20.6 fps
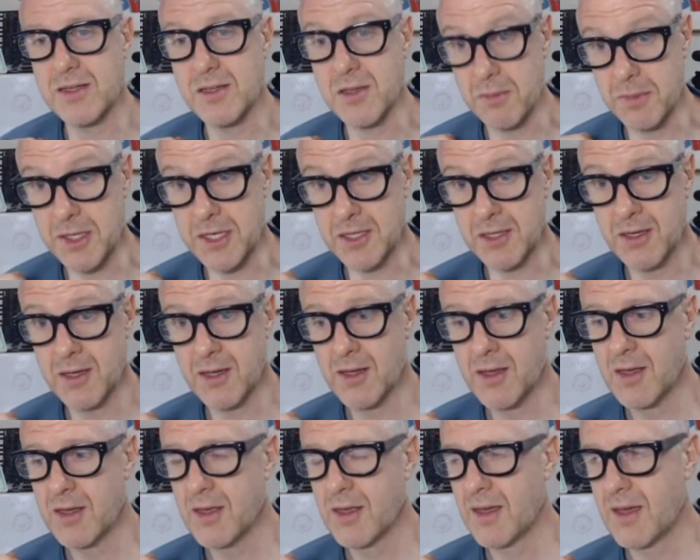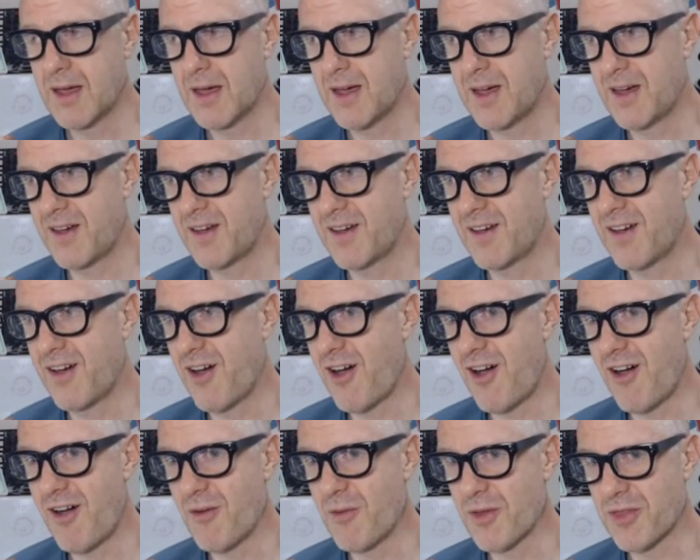committee
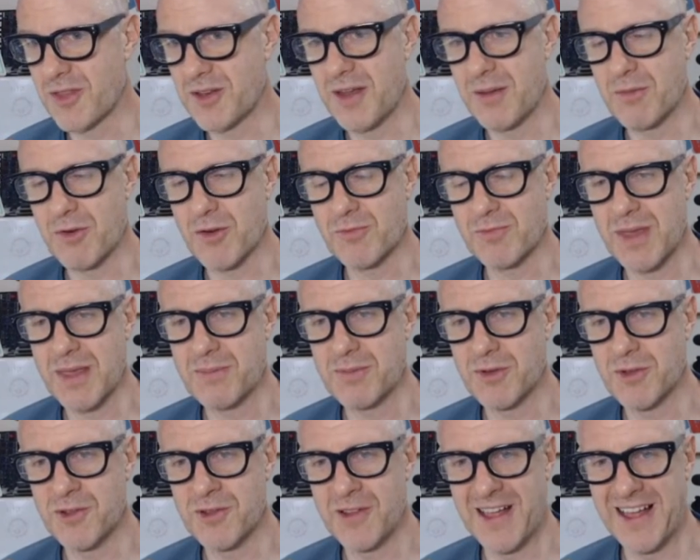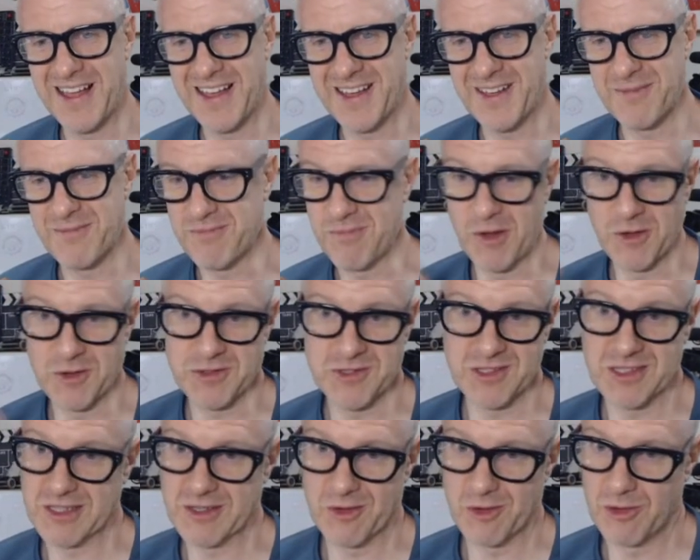with a number of people,
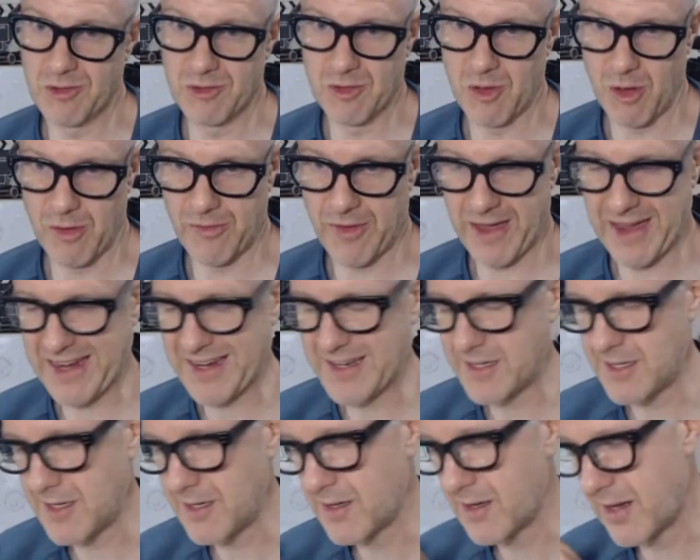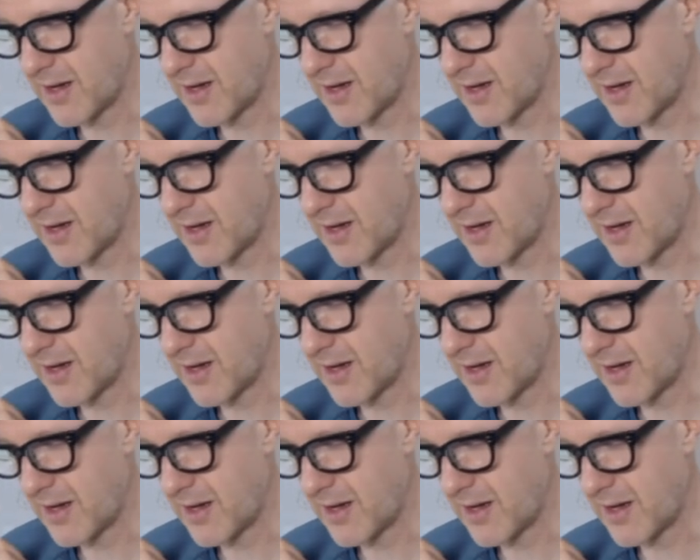mostly all over 80